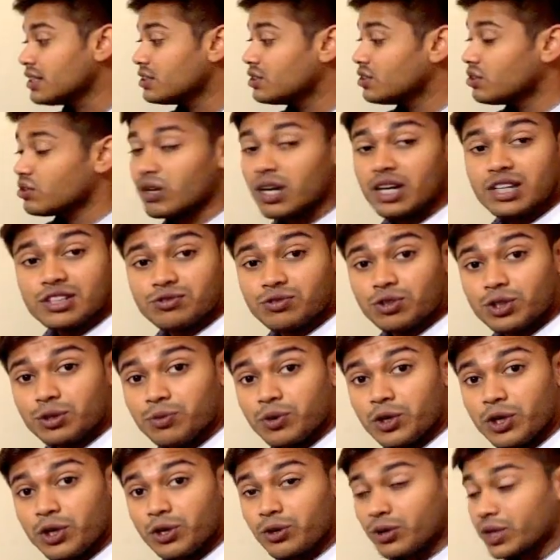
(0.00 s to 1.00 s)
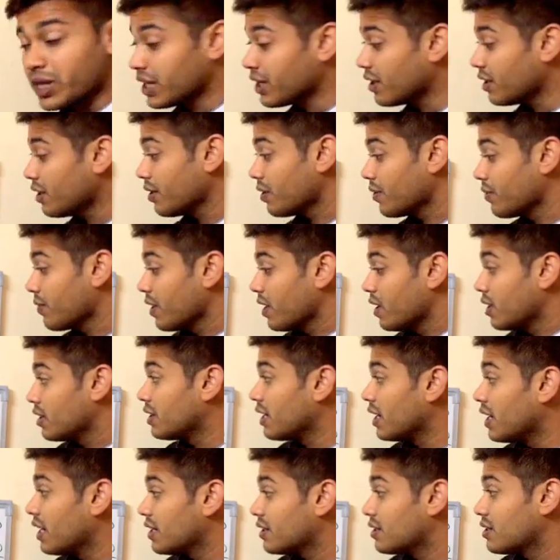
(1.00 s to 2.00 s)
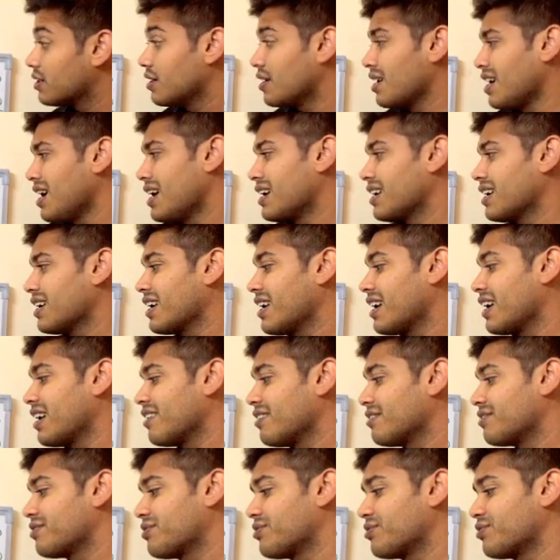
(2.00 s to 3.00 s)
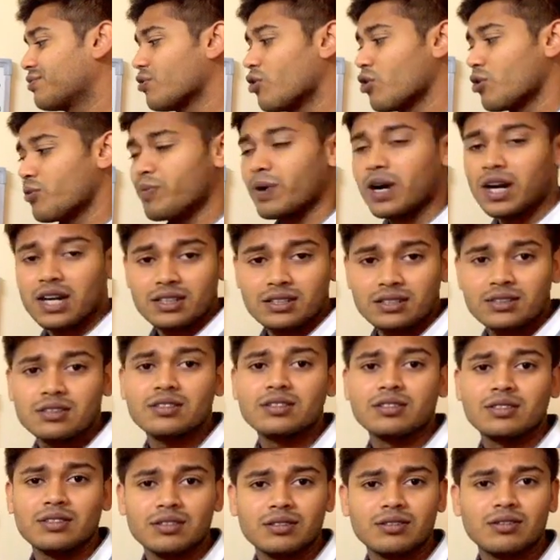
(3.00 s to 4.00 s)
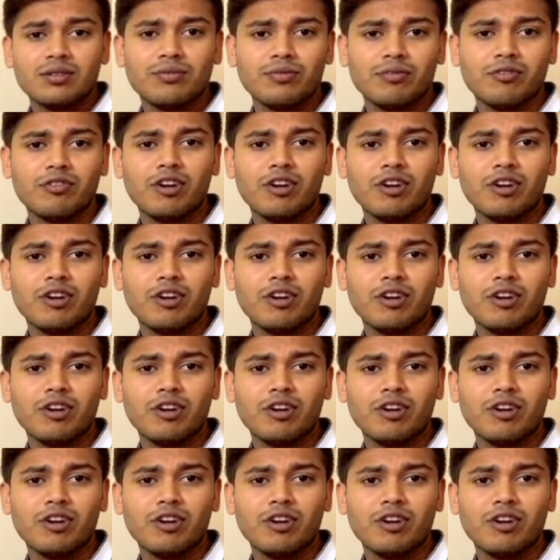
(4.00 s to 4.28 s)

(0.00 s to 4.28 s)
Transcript: As you guys would be knowing that letter have 4 parts.